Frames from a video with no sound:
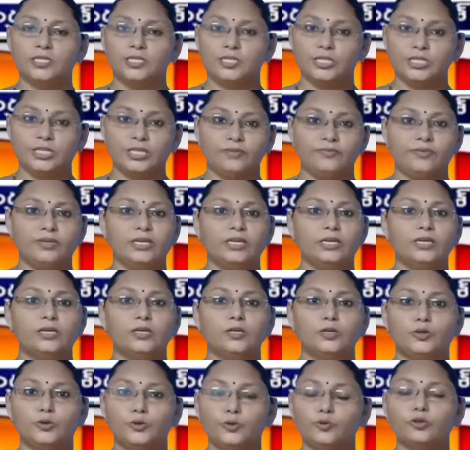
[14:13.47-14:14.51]
TV,
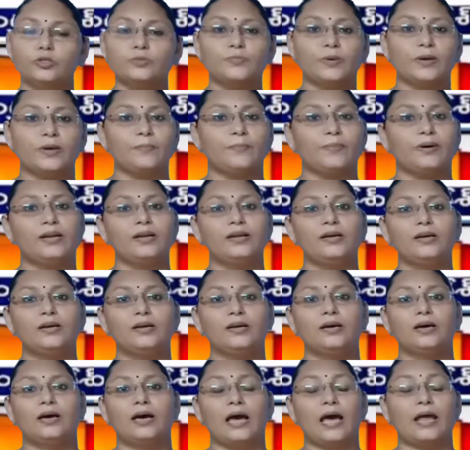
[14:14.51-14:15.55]
newspaper
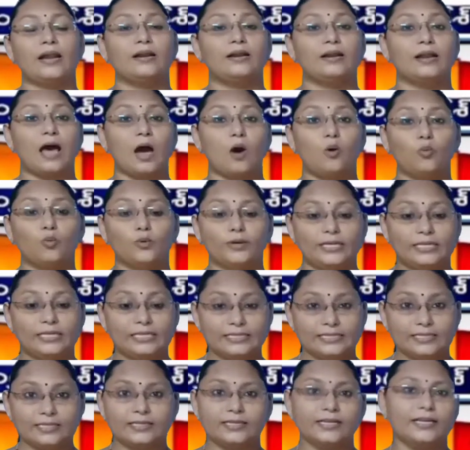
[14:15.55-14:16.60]
and now
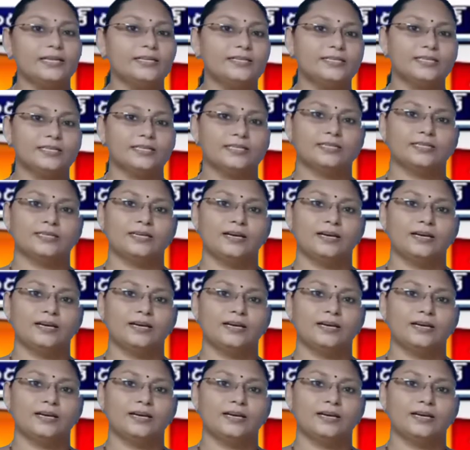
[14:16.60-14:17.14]
internet